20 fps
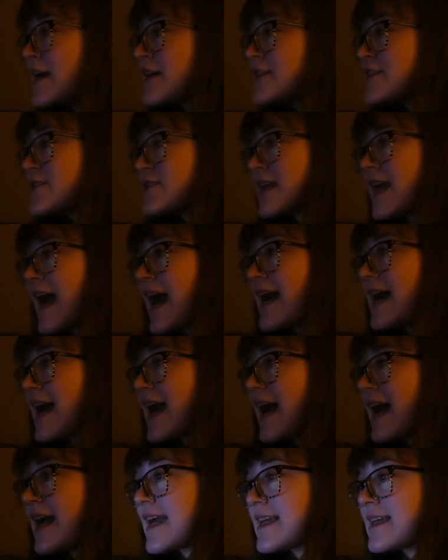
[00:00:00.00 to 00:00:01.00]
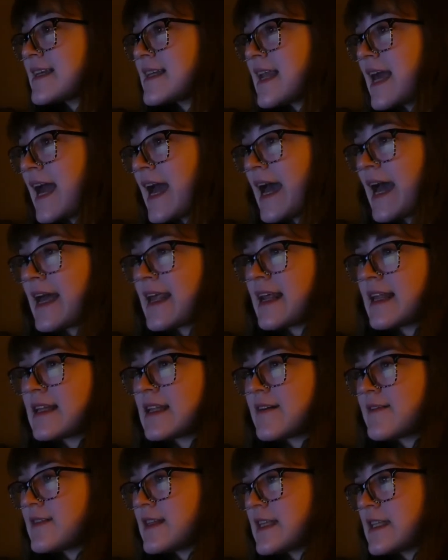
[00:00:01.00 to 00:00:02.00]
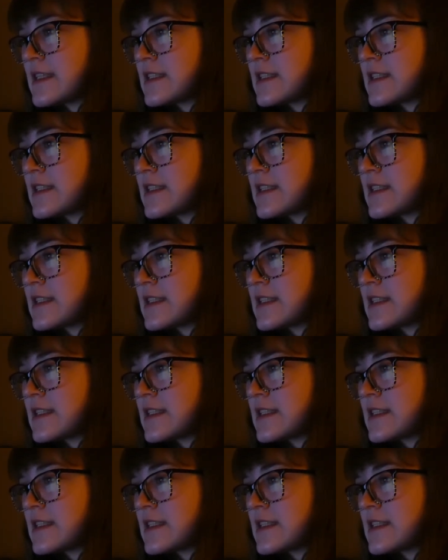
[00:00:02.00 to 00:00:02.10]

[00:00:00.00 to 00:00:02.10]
So yeah, I can add a lovely